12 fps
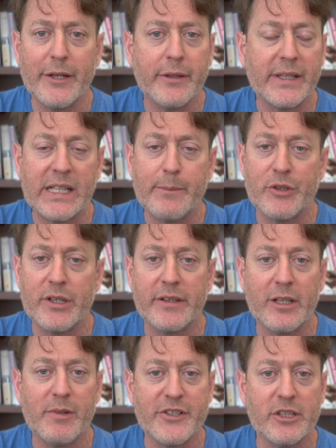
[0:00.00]
I keep trying to
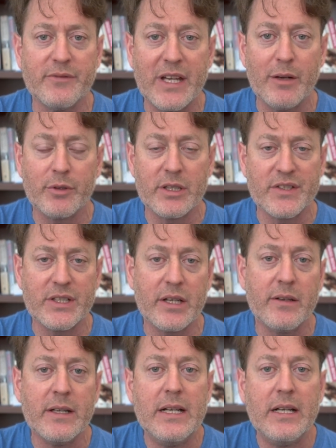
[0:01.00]
tell myself that when he said
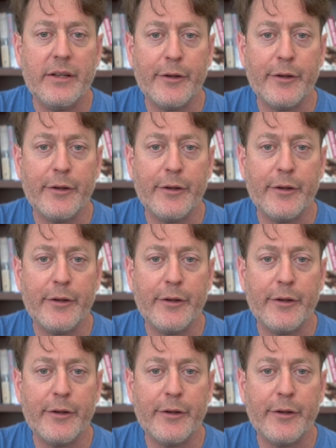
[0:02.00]
the